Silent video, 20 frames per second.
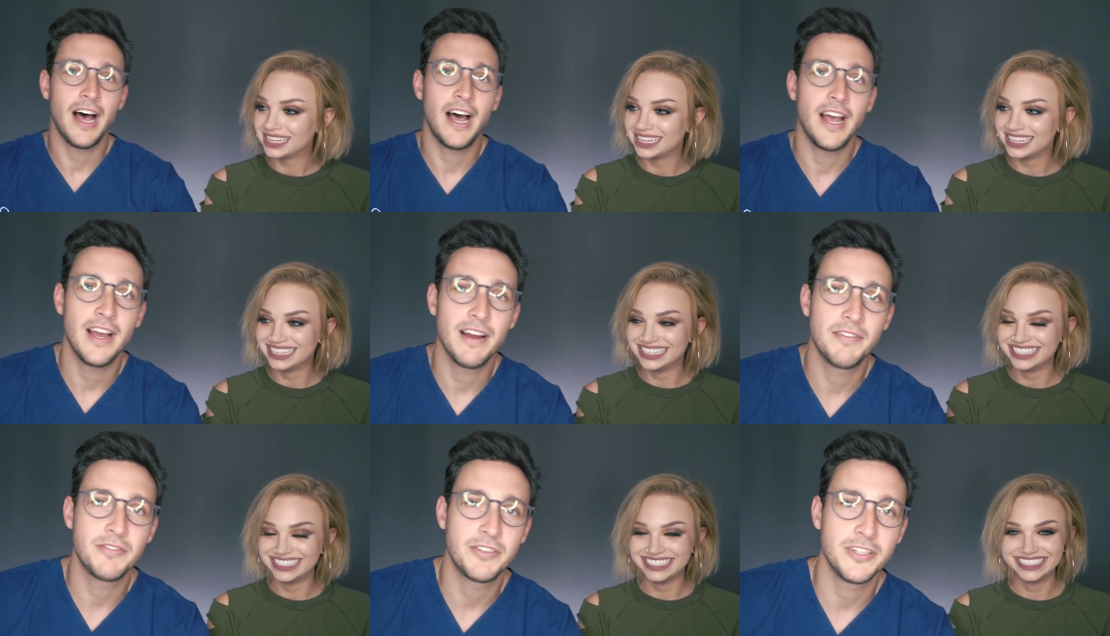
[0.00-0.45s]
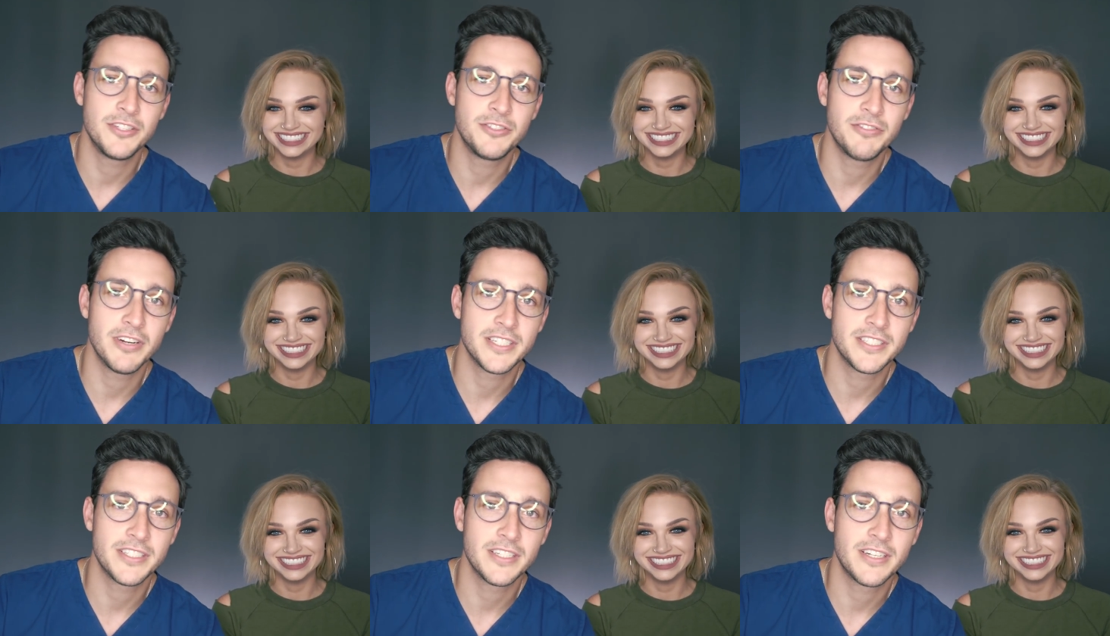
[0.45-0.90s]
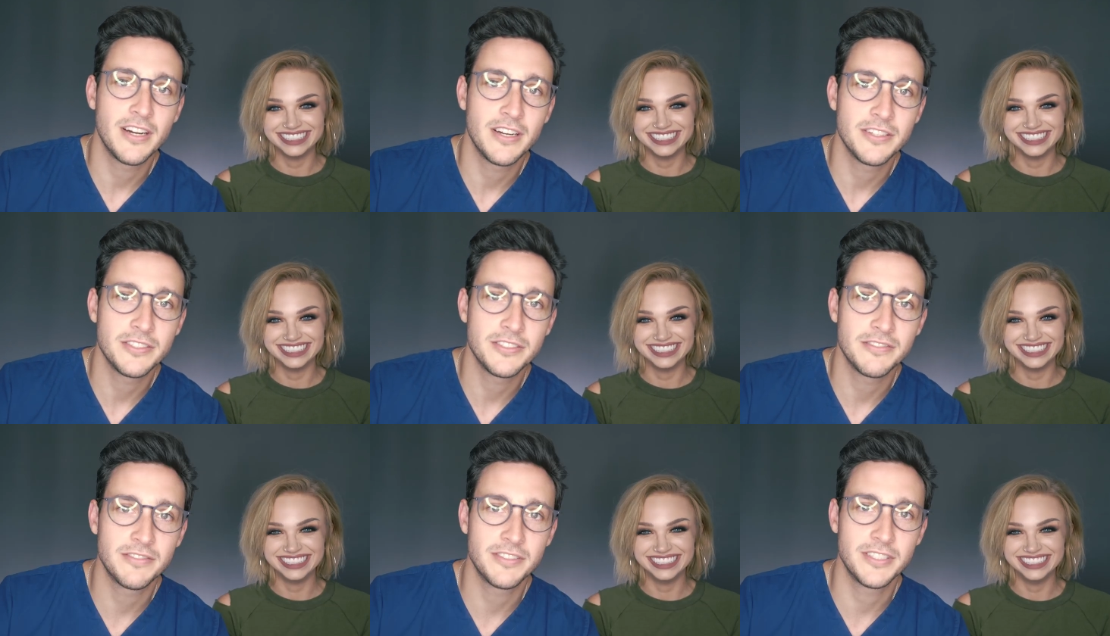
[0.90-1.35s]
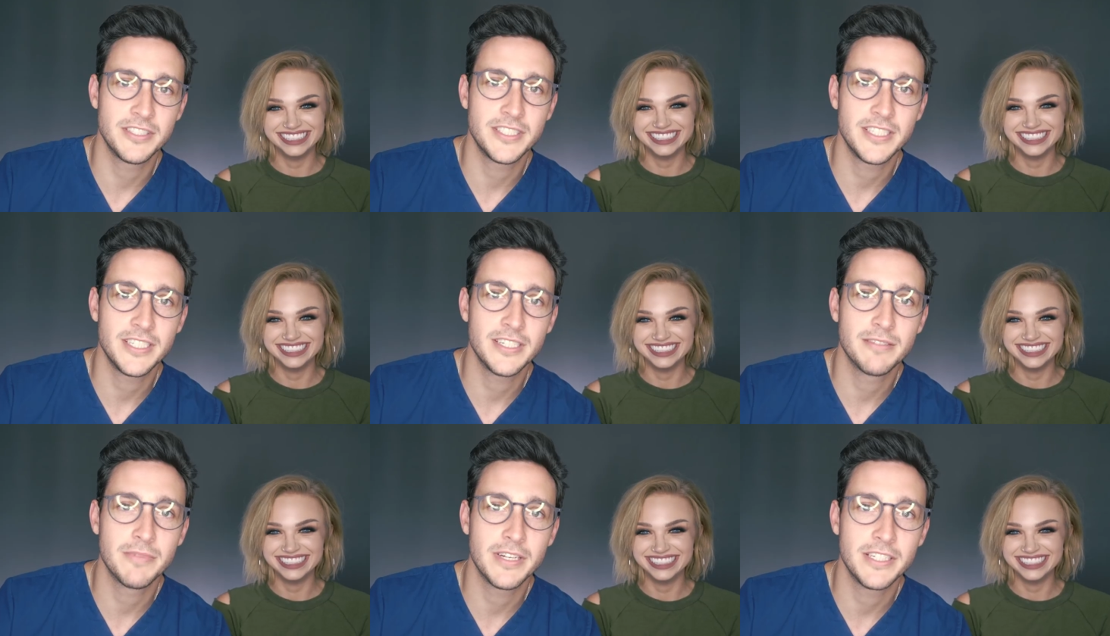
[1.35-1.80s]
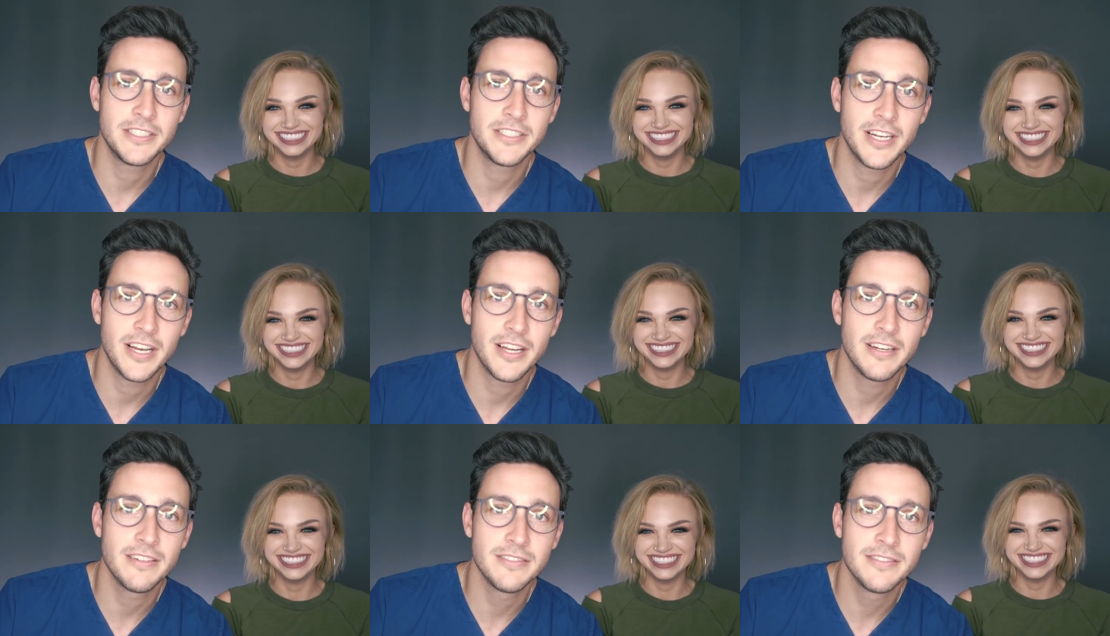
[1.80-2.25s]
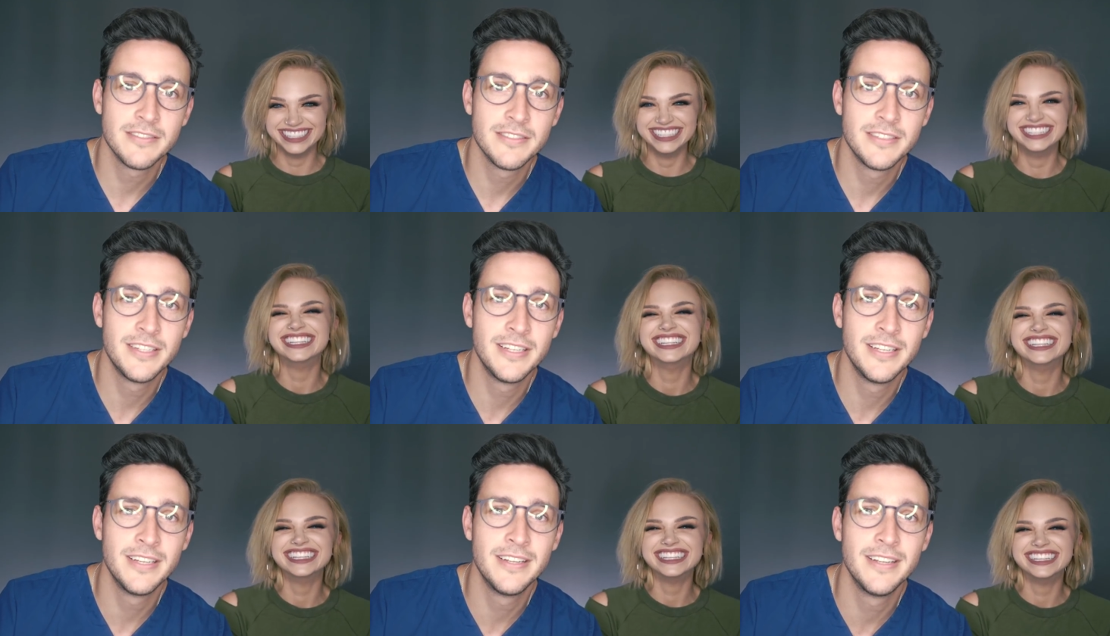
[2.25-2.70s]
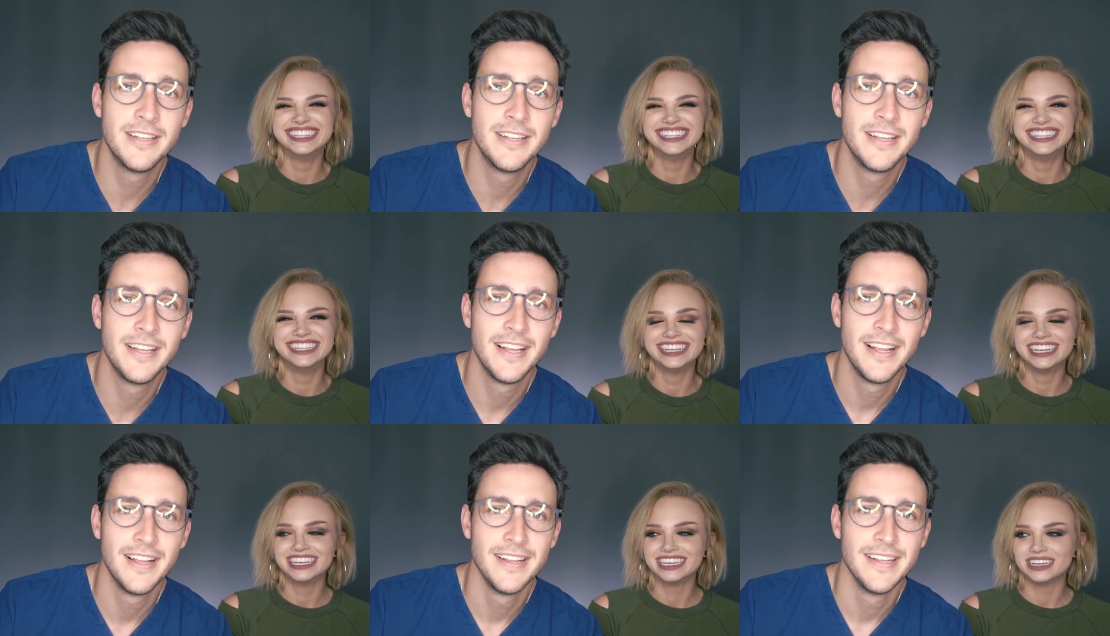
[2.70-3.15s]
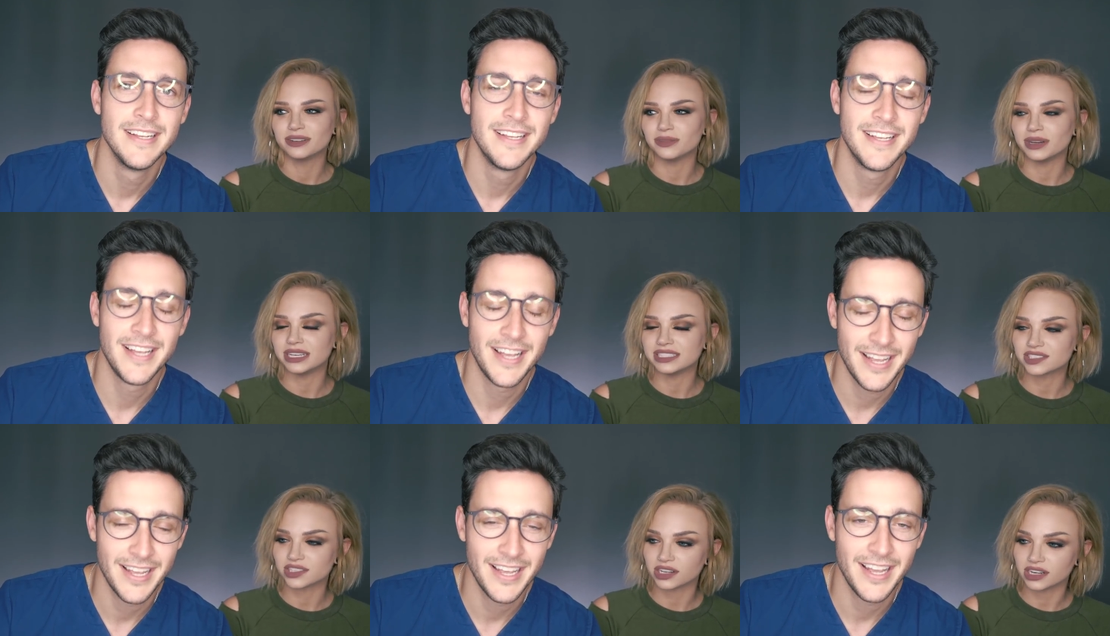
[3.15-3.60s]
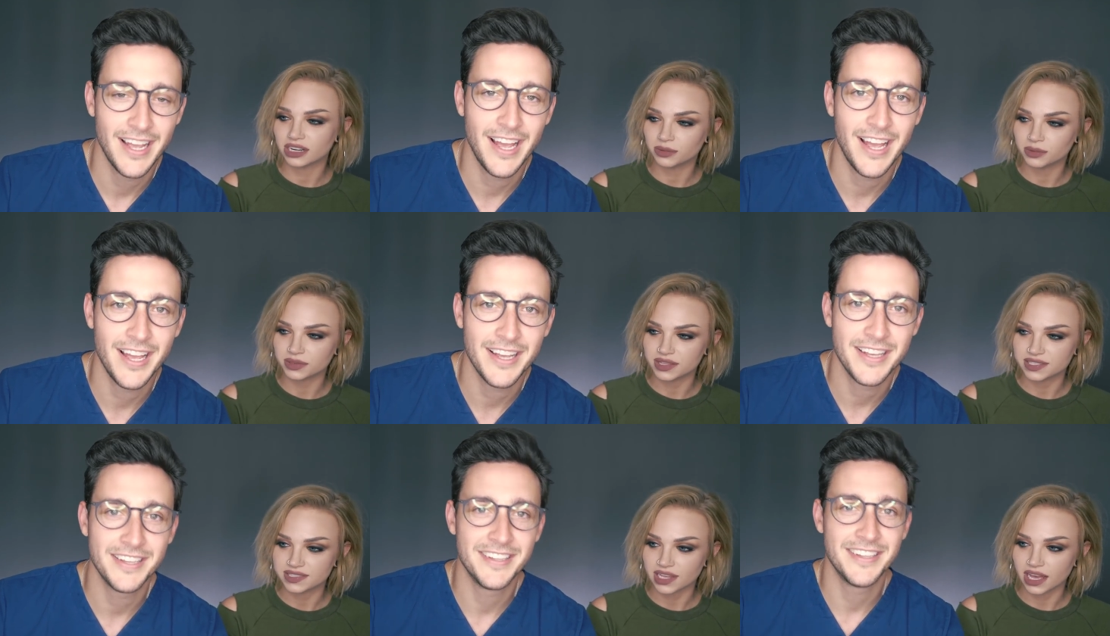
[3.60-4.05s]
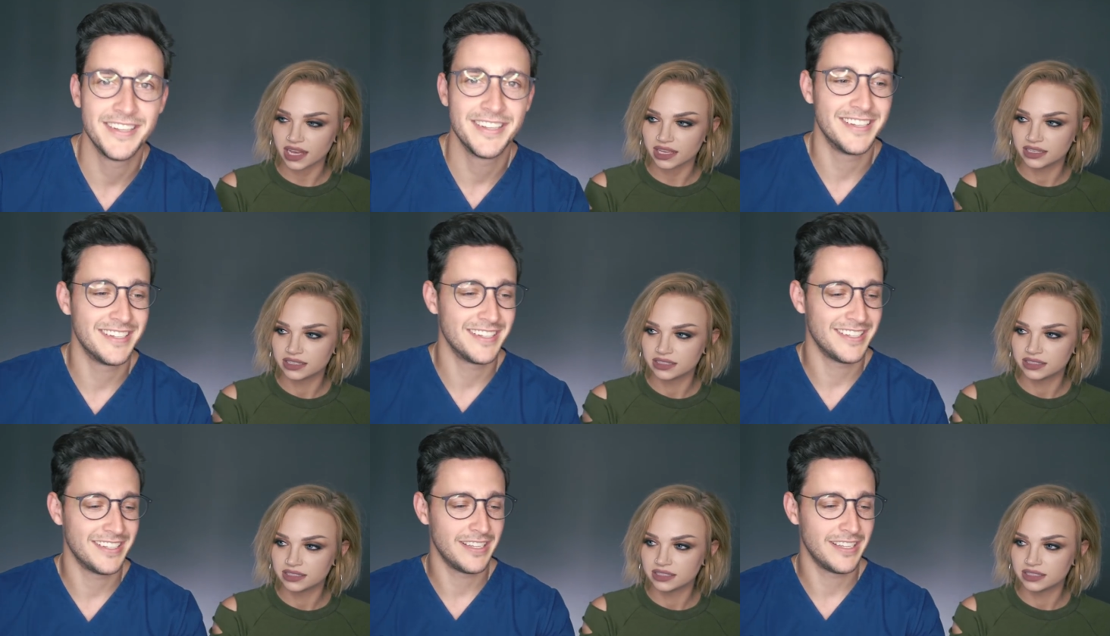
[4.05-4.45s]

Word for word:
Speaker 1: I have to address the controversy on my channel.
Speaker 2: Wait, start out with a sigh.